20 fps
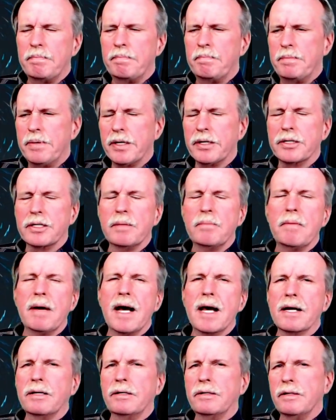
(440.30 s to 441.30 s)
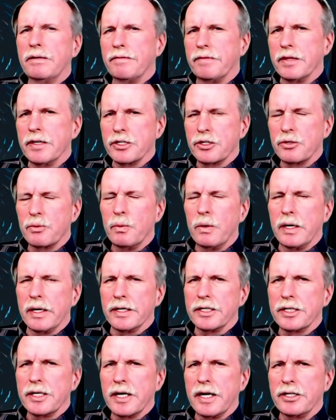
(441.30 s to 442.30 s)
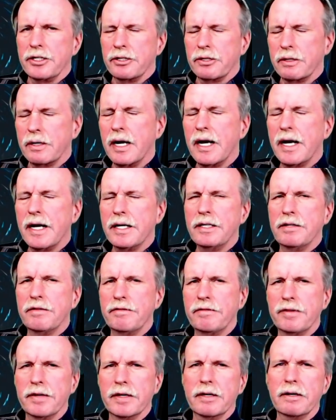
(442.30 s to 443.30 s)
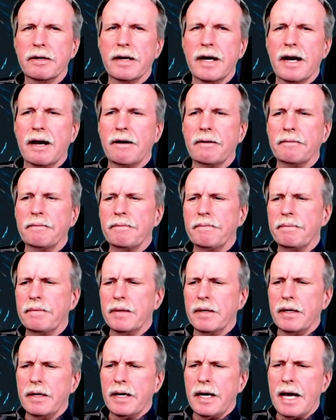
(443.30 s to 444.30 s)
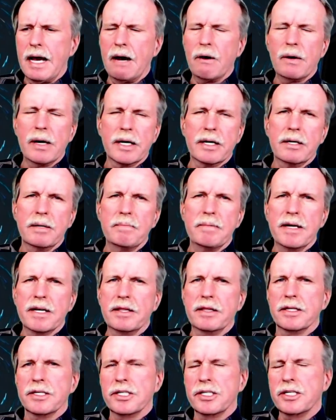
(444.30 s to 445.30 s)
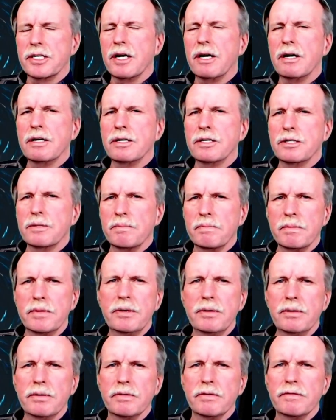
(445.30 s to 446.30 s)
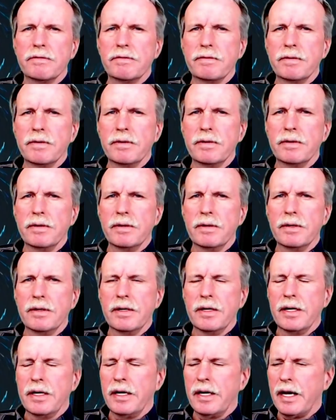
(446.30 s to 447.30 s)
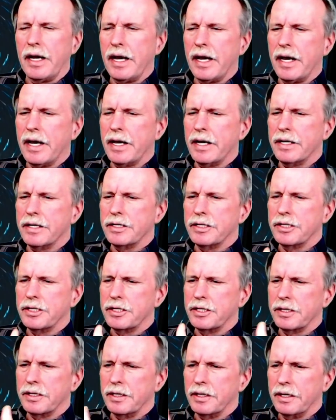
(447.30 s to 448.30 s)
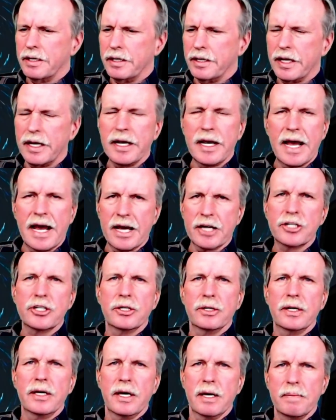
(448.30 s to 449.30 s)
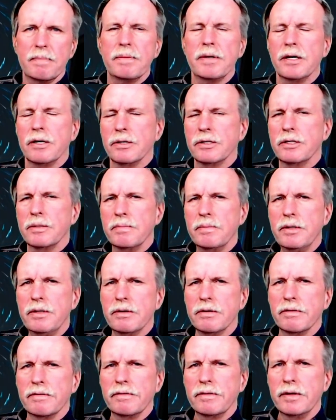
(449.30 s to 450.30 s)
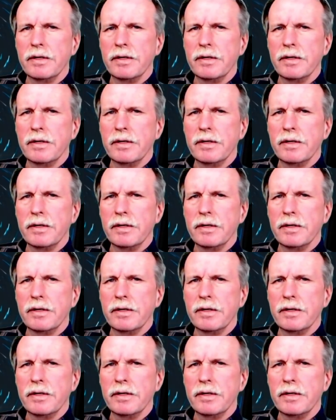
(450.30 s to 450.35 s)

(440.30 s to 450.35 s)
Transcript: built a model of this once. I tried to figure out how I could make the stars move as they actually appear to move.